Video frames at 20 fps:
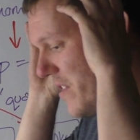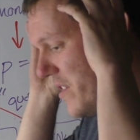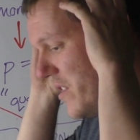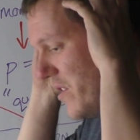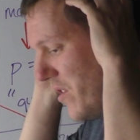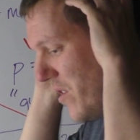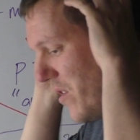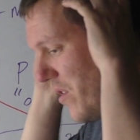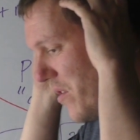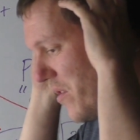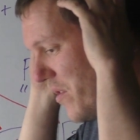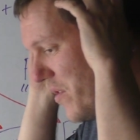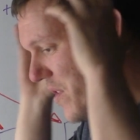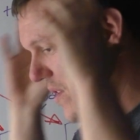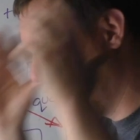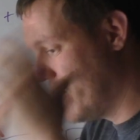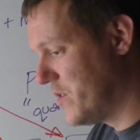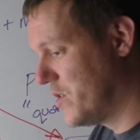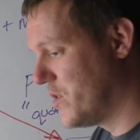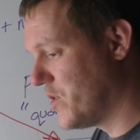you know,
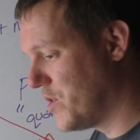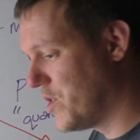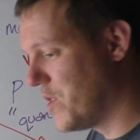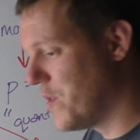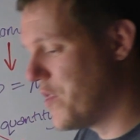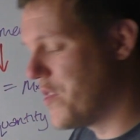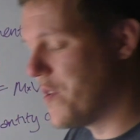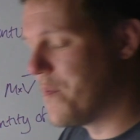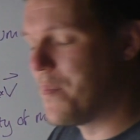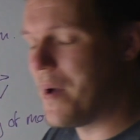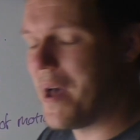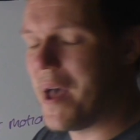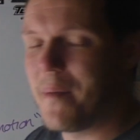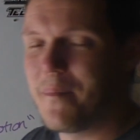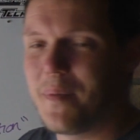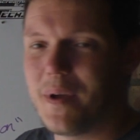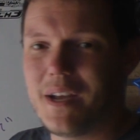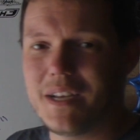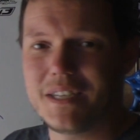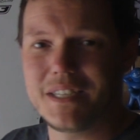the just the, the
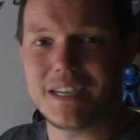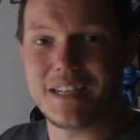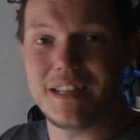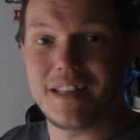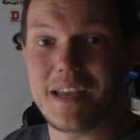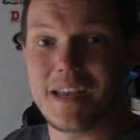bare basic